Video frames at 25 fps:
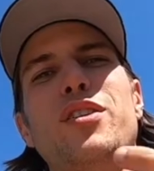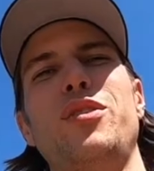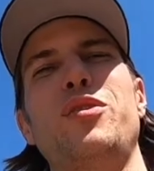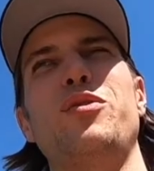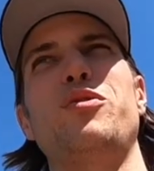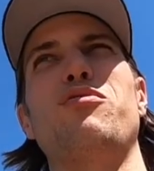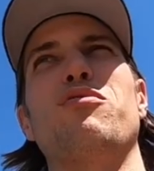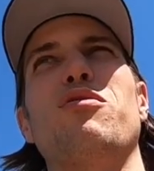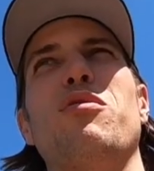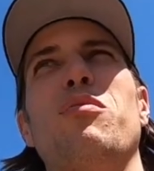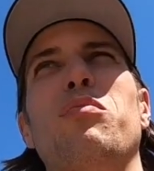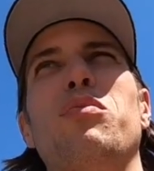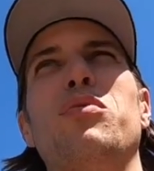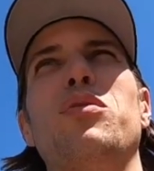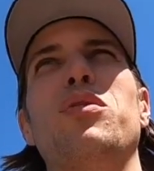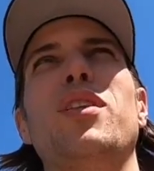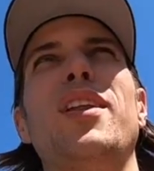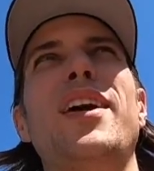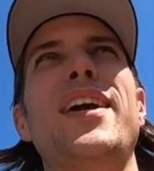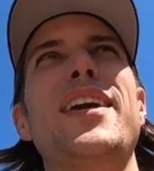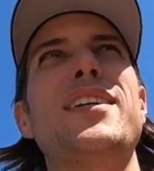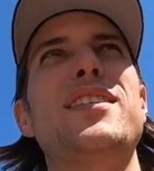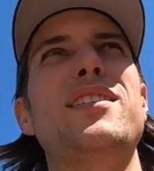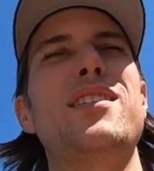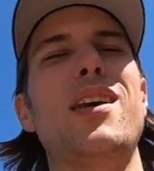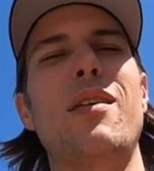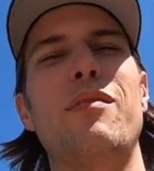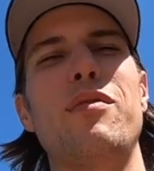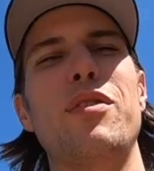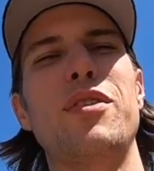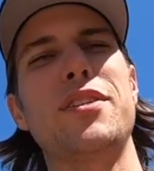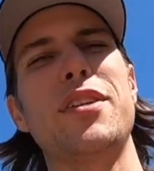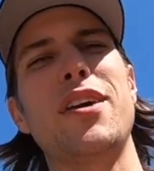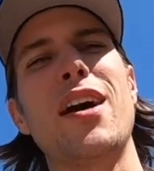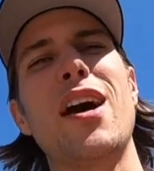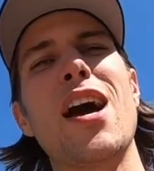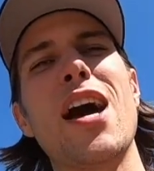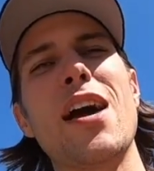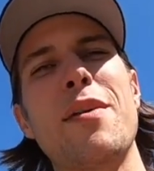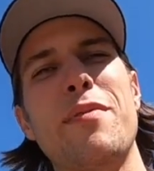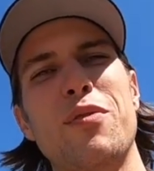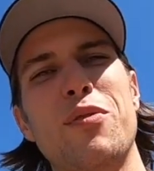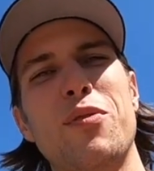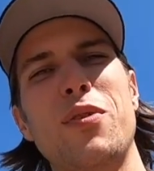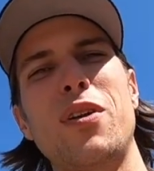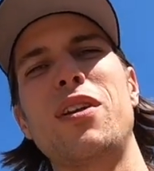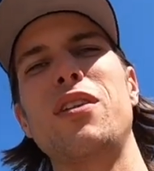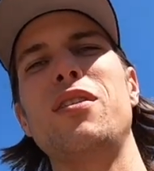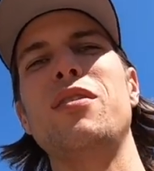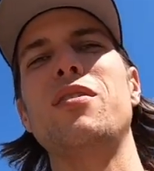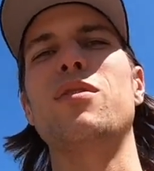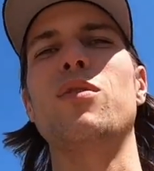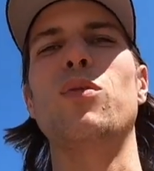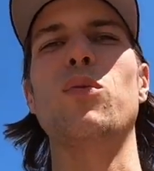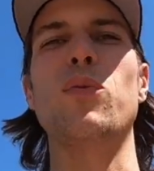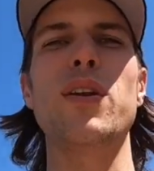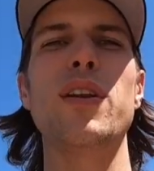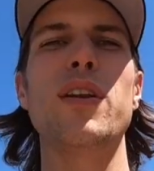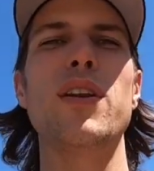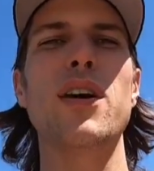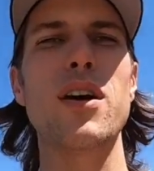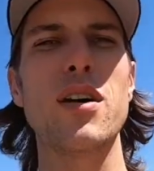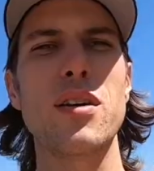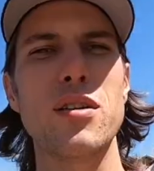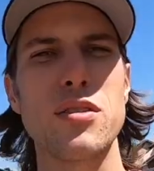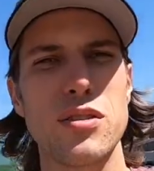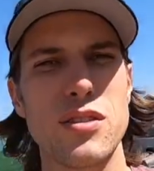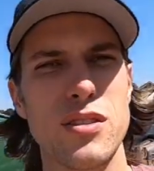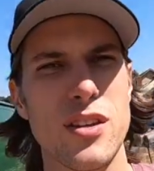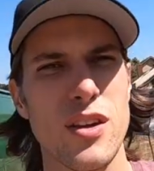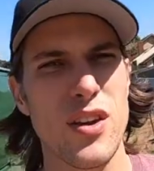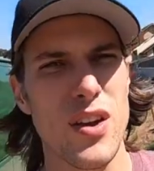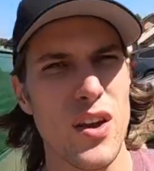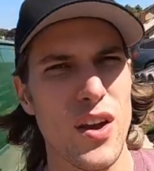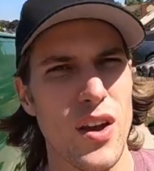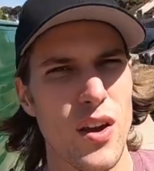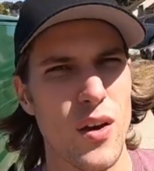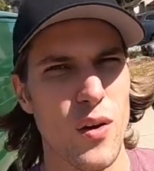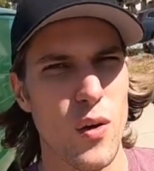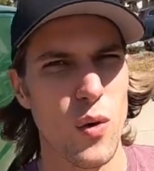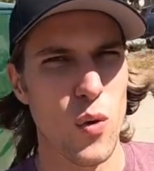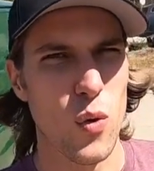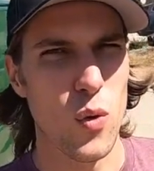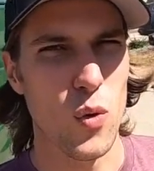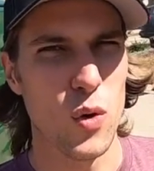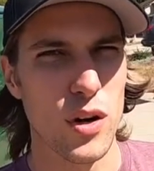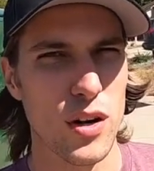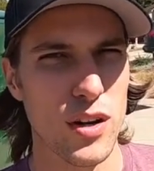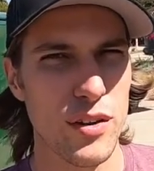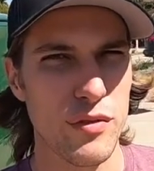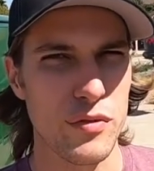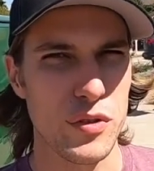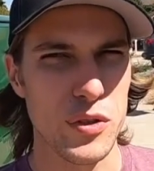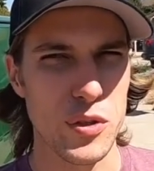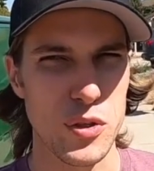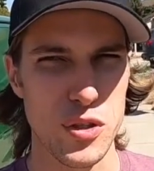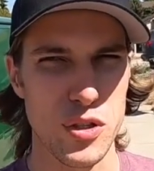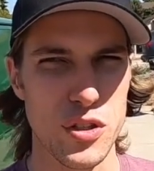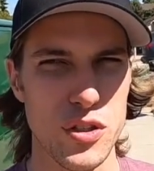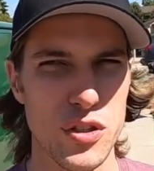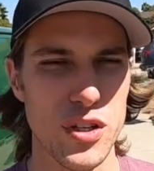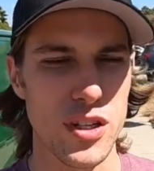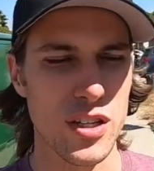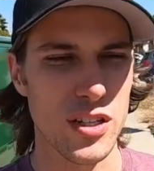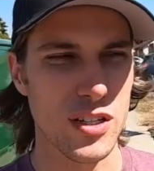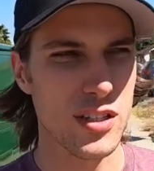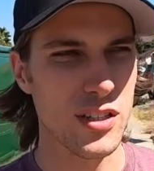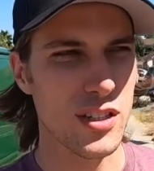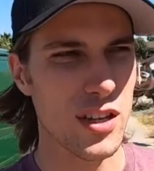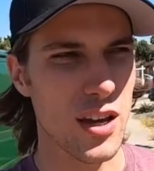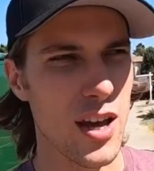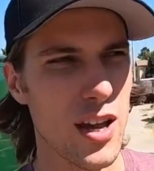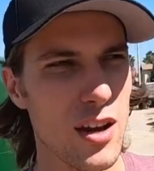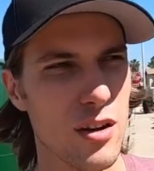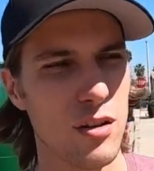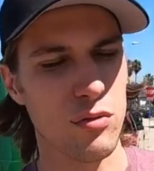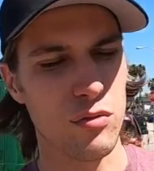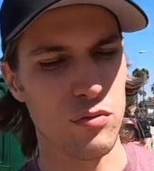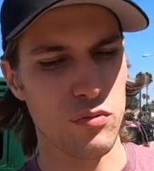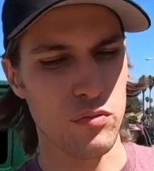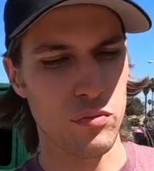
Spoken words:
that you should replace every time they redo the windows, or if you should just kind of